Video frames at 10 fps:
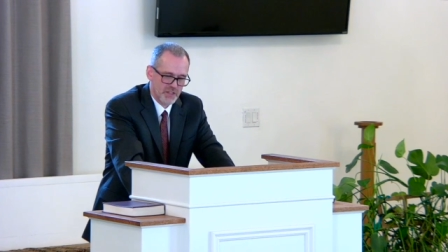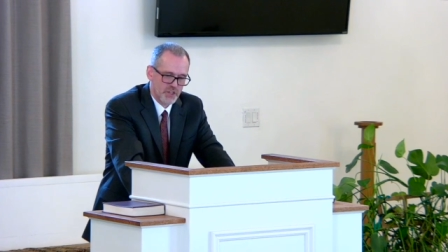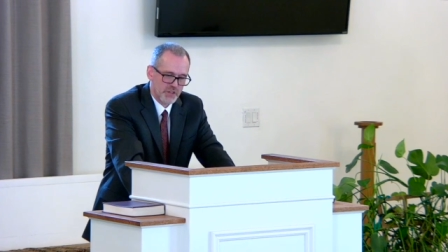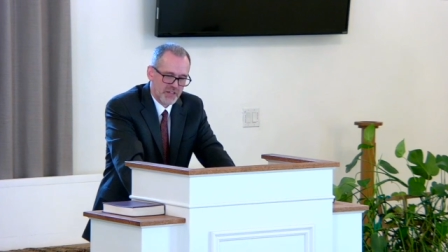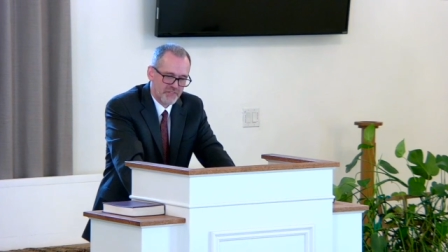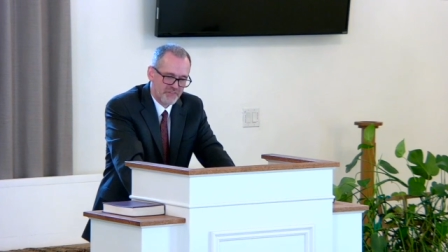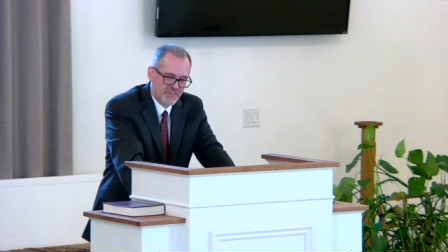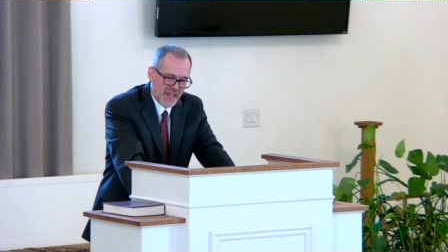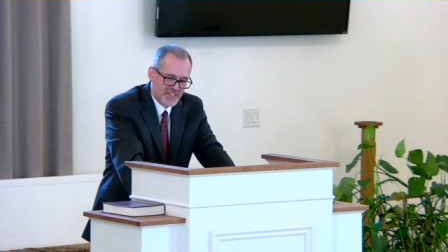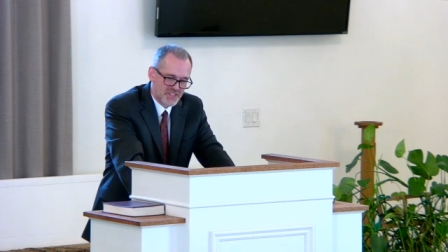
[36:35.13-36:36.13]
You
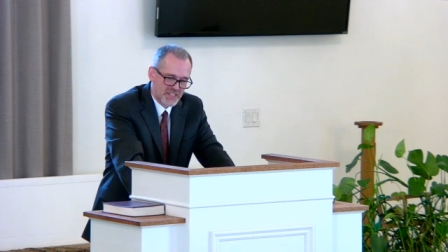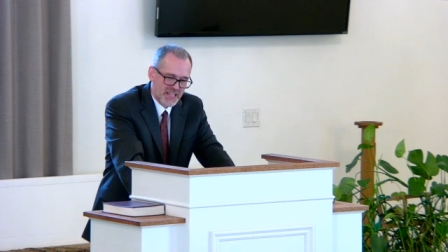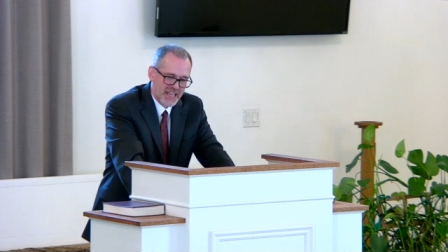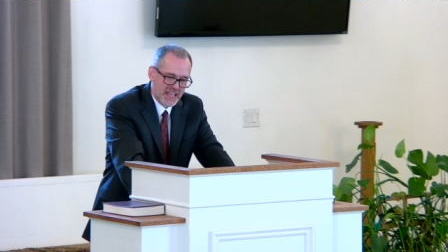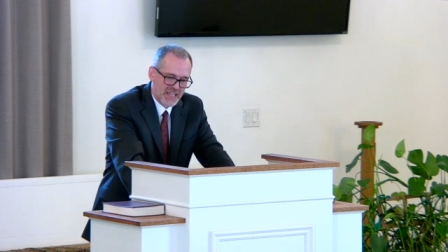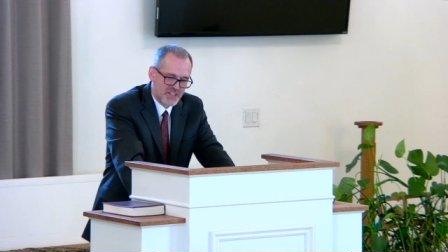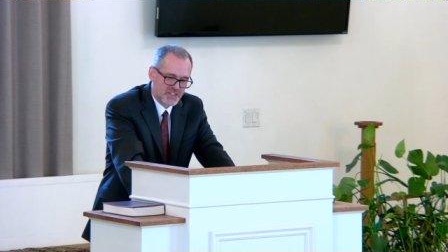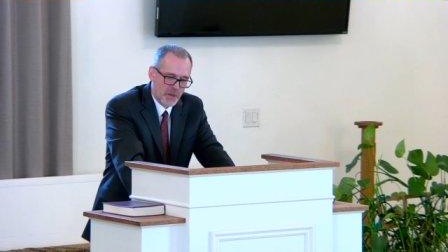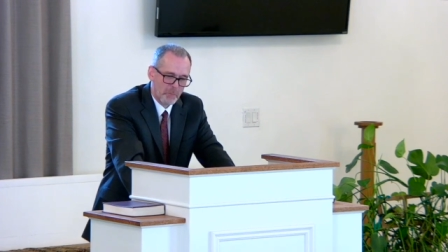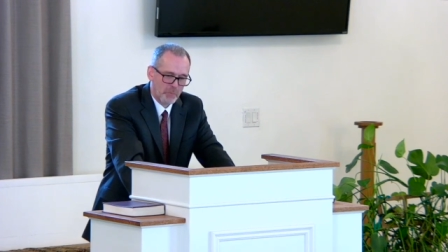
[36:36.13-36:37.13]
confess
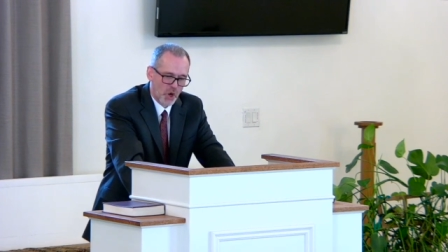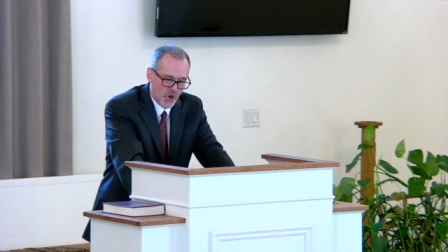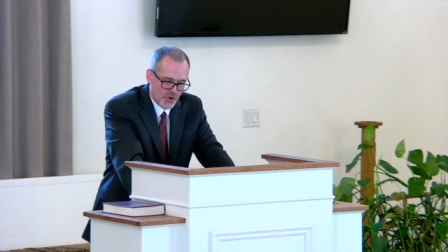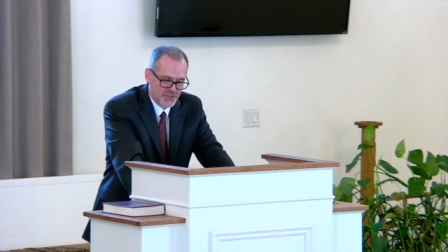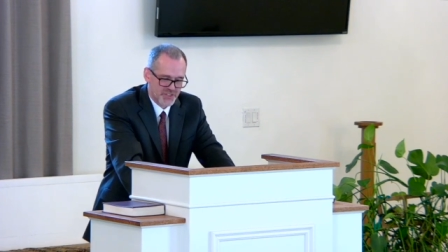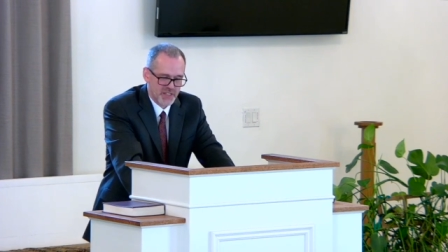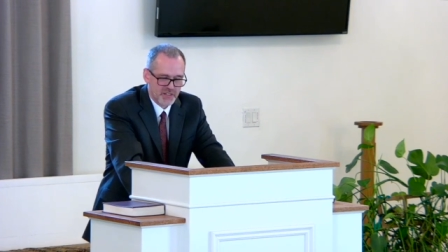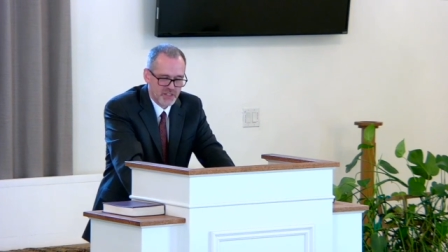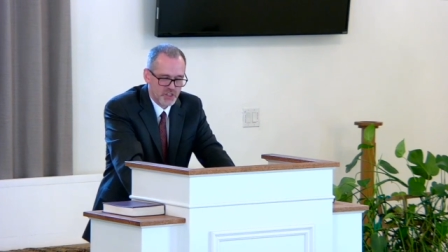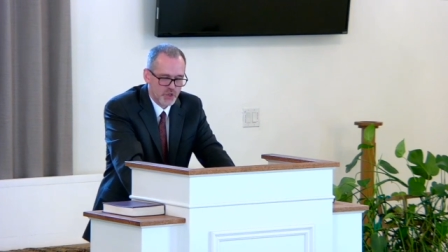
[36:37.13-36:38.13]
his
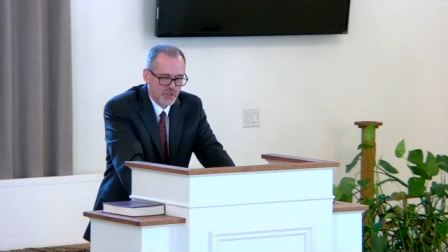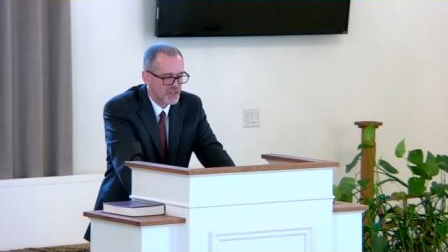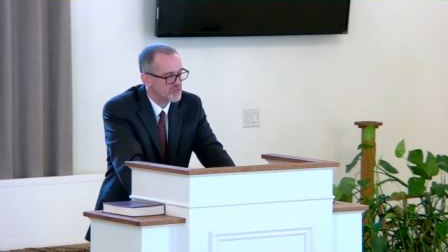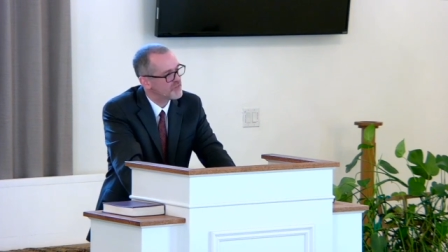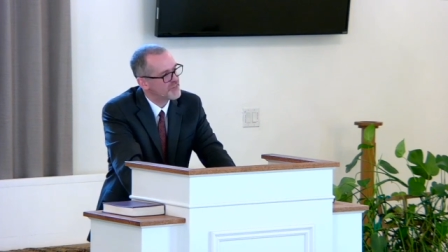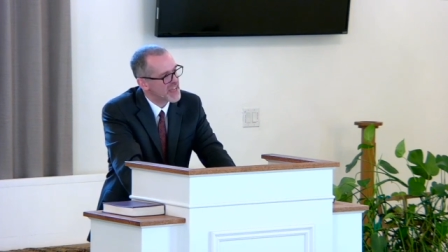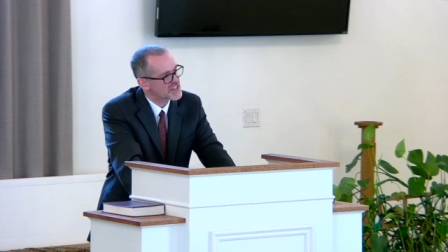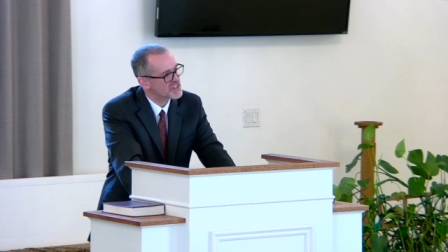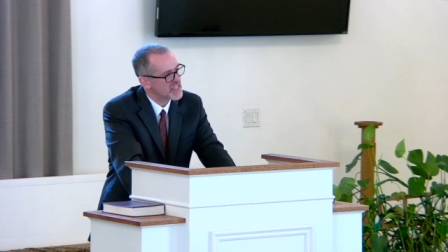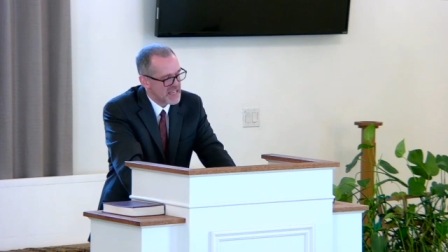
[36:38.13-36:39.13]
person. You
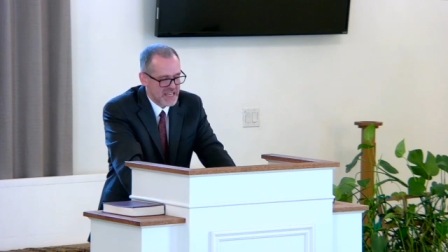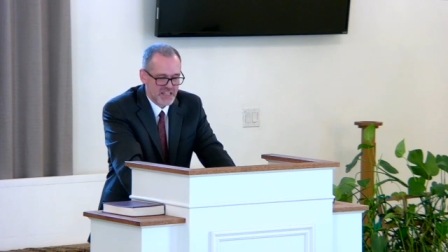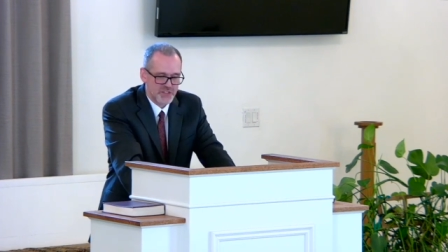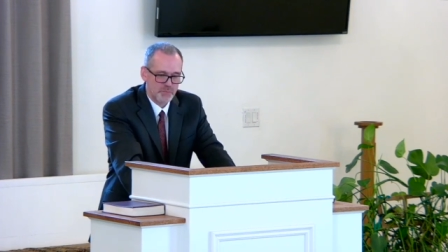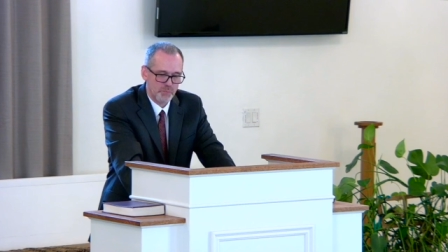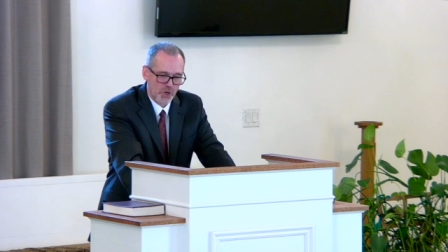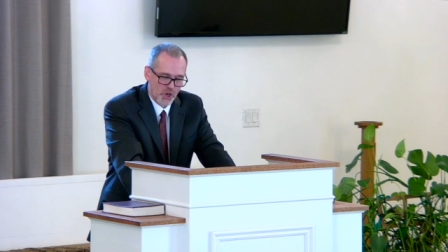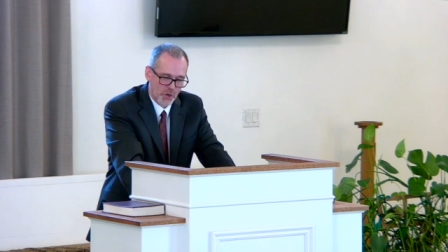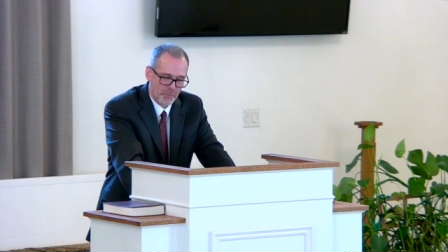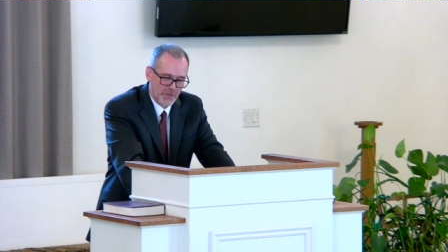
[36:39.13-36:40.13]
confess his
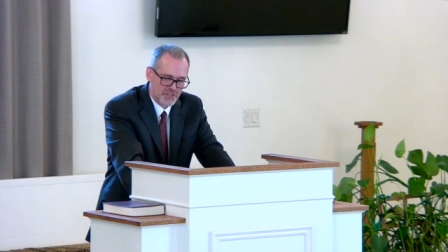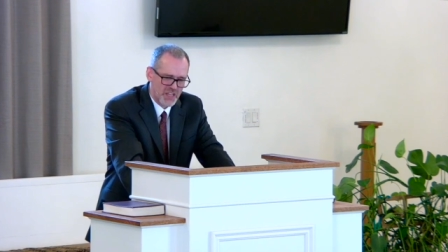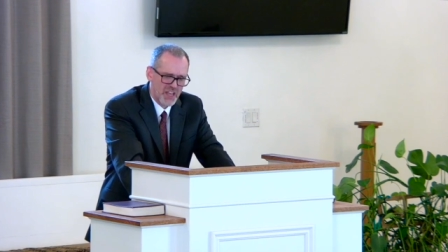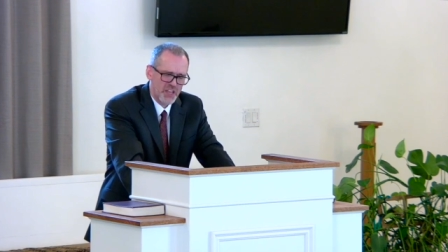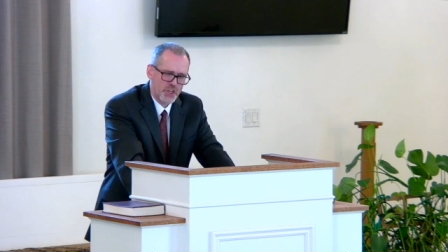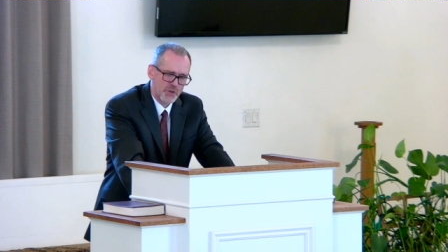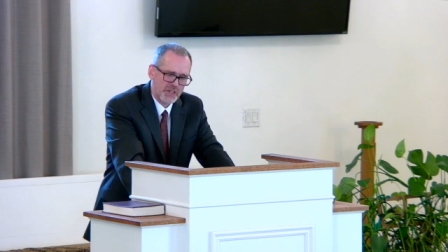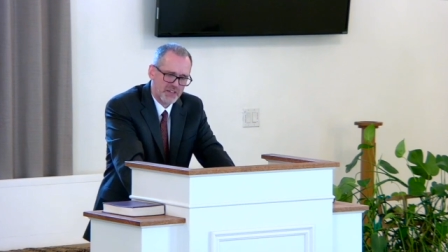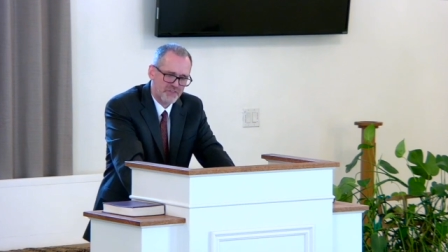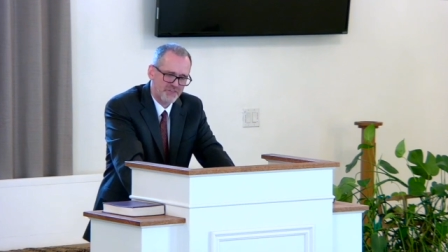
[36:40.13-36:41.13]
purpose. You
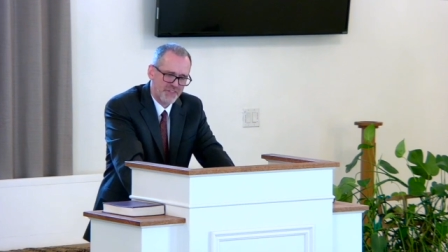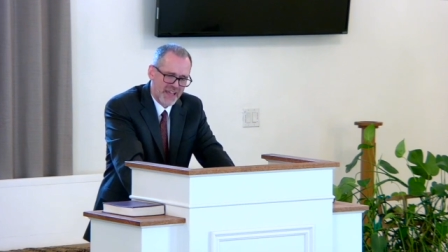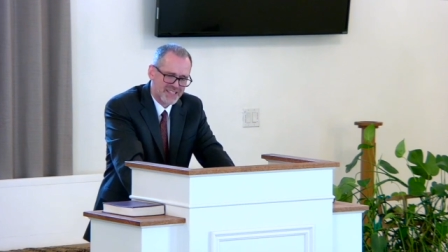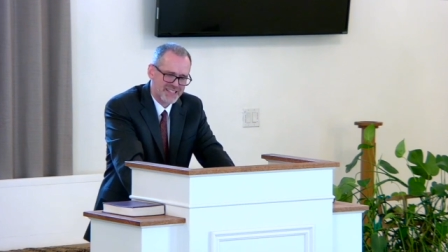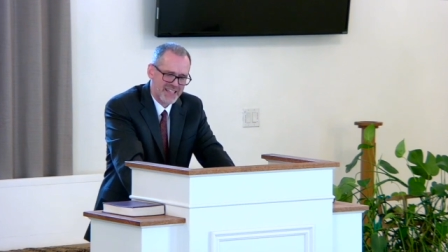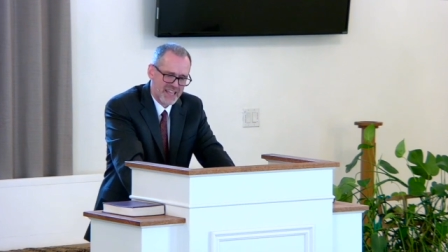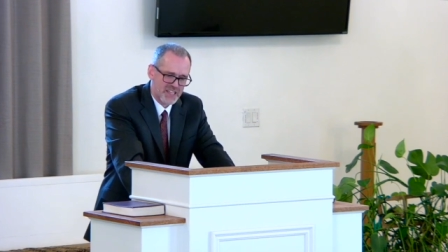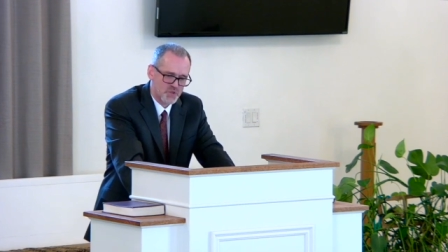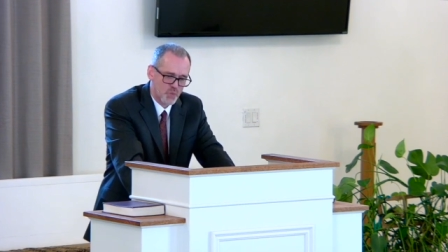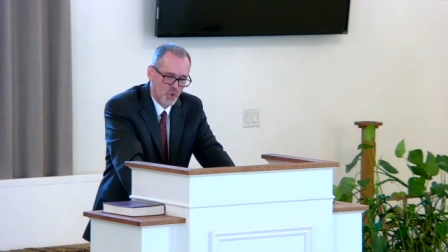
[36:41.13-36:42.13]
confess
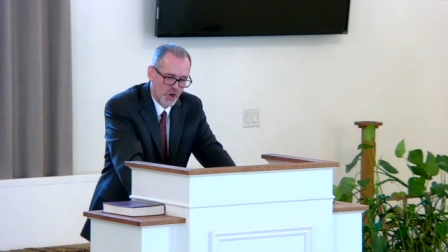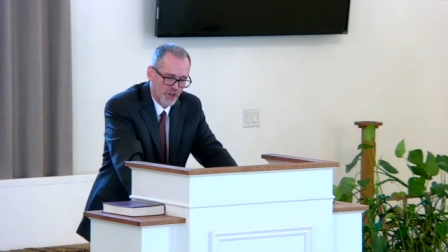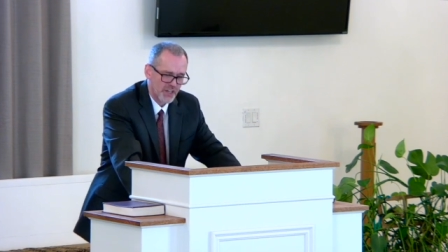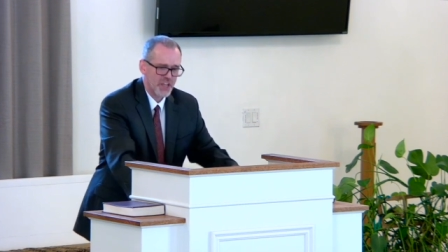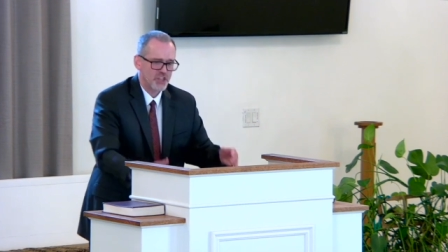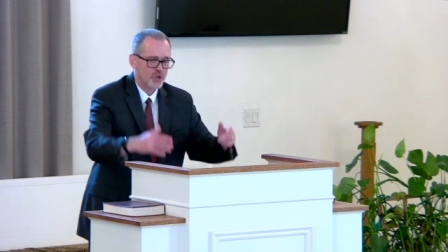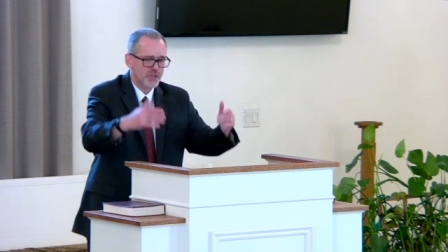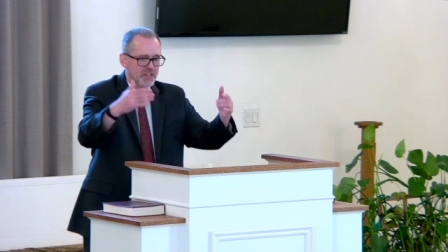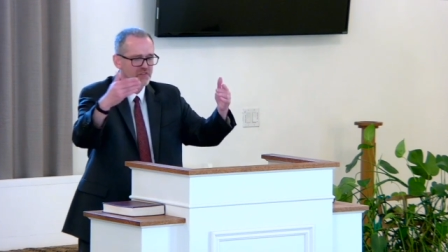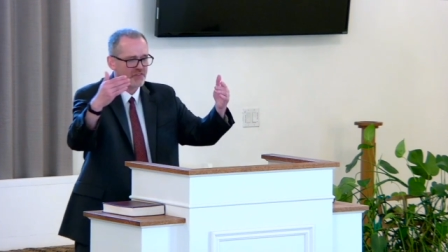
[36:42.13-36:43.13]
his work. You
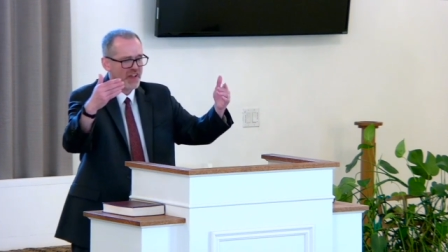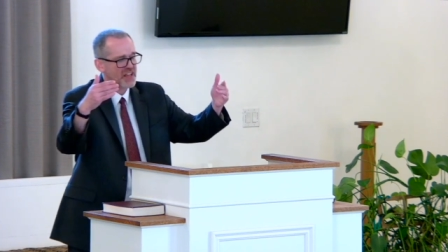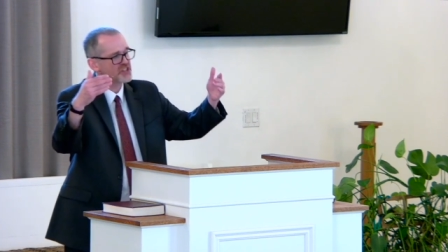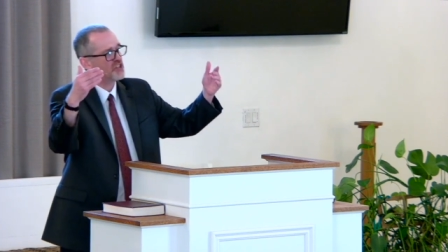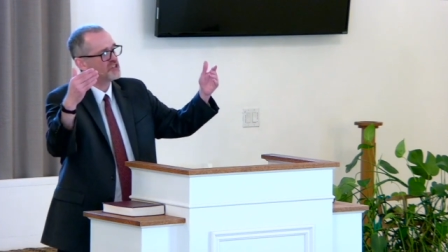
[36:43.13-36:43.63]
confess